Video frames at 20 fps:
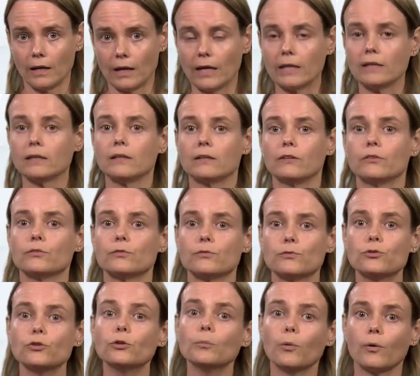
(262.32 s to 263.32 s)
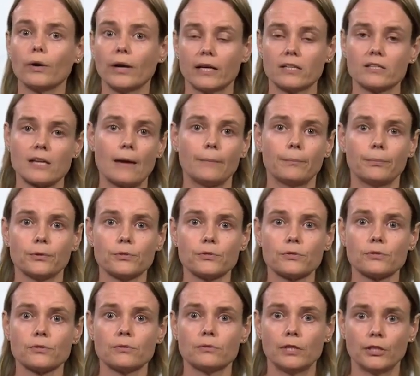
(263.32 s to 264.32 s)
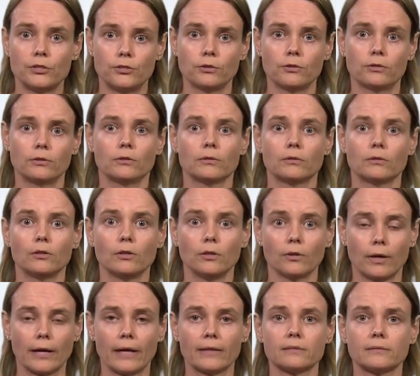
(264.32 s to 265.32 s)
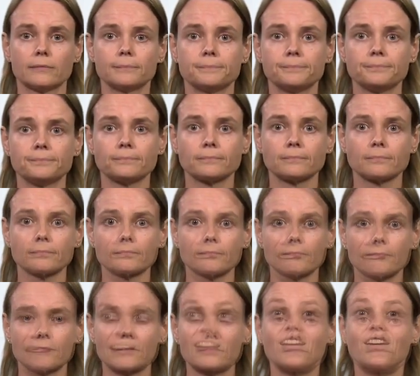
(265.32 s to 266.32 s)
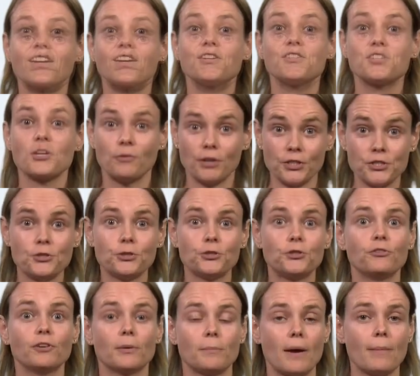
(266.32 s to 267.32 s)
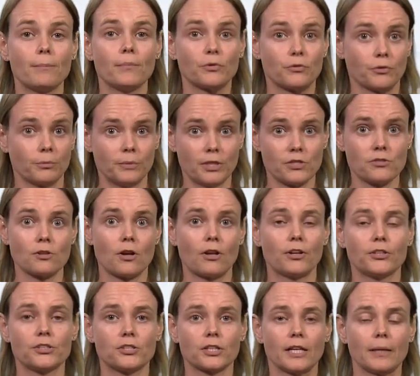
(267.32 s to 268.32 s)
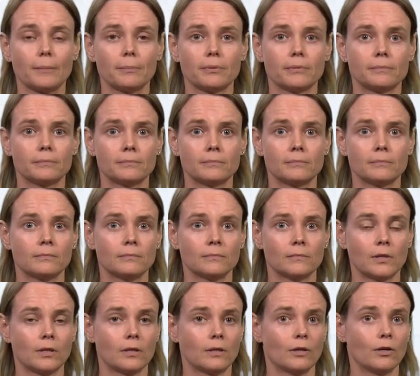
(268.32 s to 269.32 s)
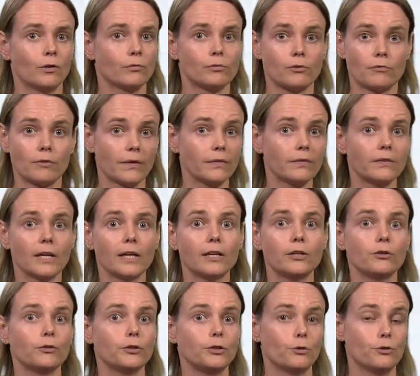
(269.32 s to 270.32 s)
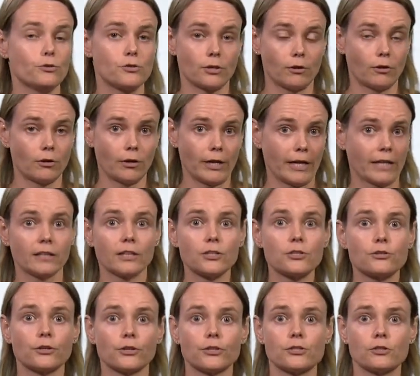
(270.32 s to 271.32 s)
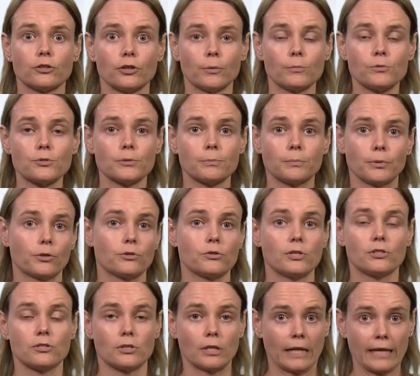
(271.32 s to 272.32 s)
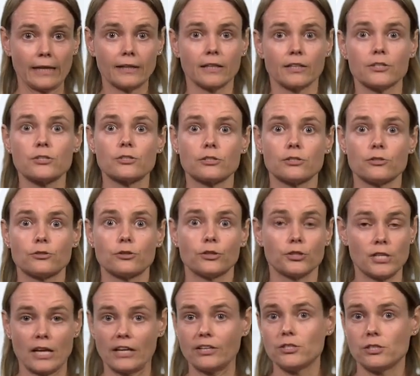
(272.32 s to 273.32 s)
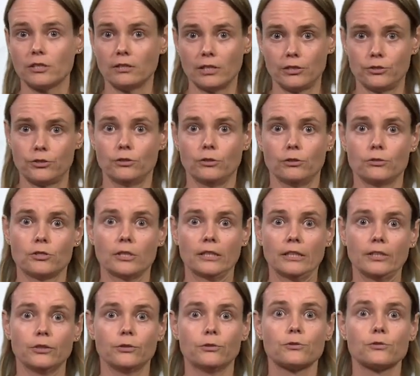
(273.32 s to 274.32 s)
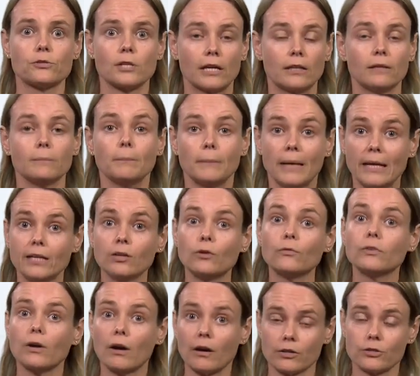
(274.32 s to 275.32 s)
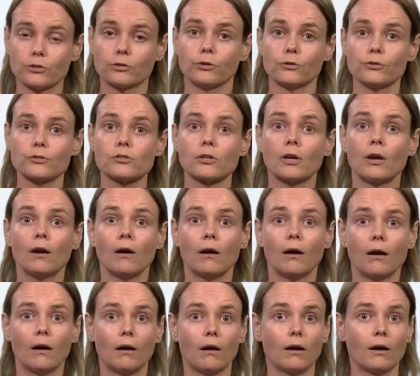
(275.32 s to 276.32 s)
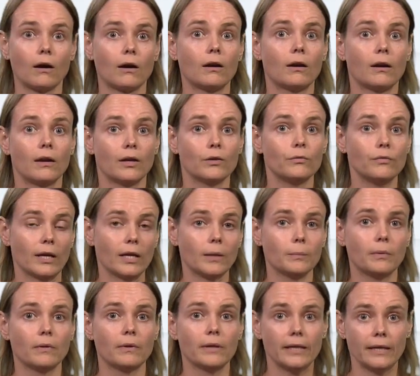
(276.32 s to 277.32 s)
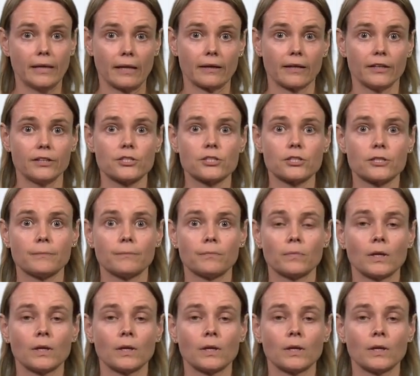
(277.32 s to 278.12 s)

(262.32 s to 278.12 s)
And two more examples that you can look at. So what should you remember from this knowledge clip? For one thing, you'll use English search terms because it's an English search engine that you usually use, and many of the articles are available in English.